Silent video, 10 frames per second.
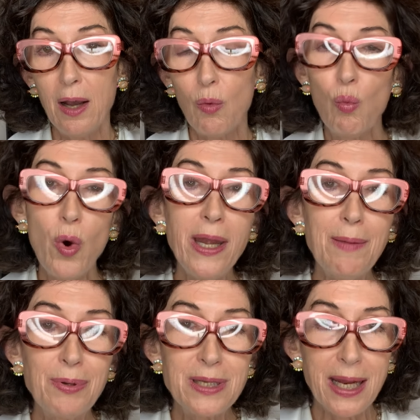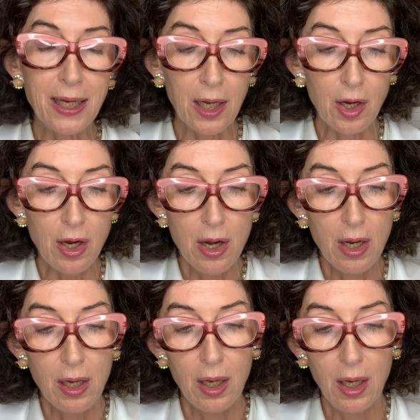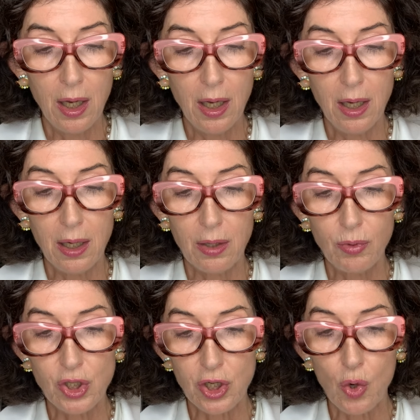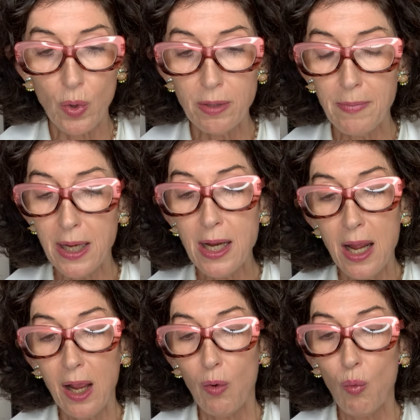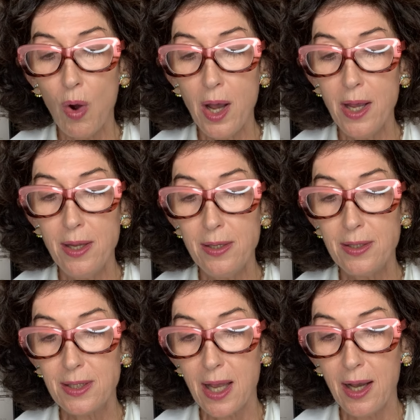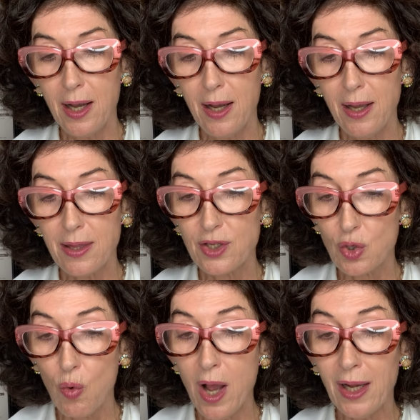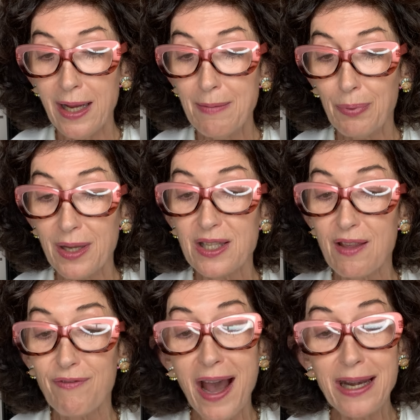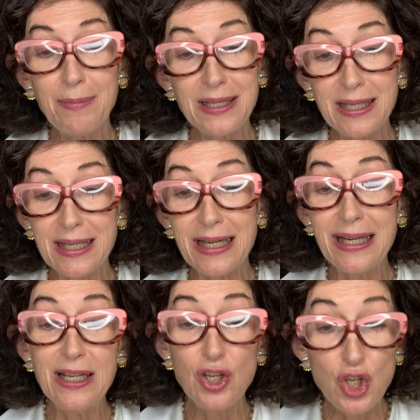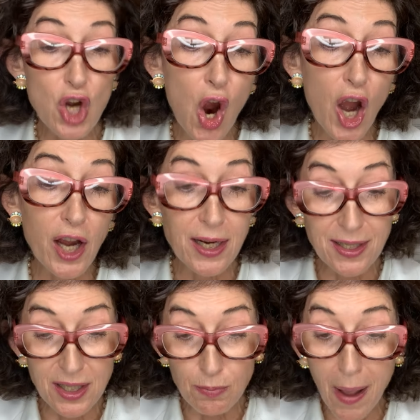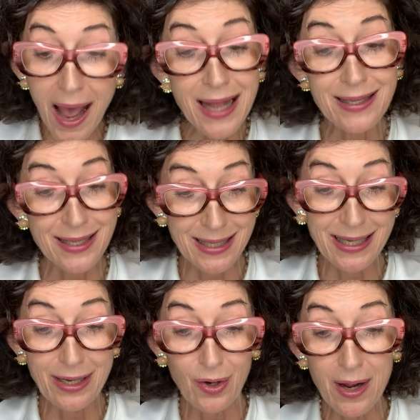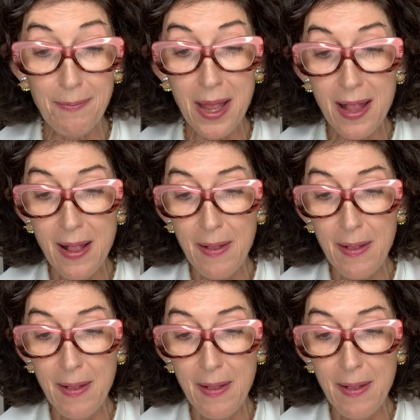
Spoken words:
One in particular, which annoyed me, was the squalene plus the vitamin C dark spot serum.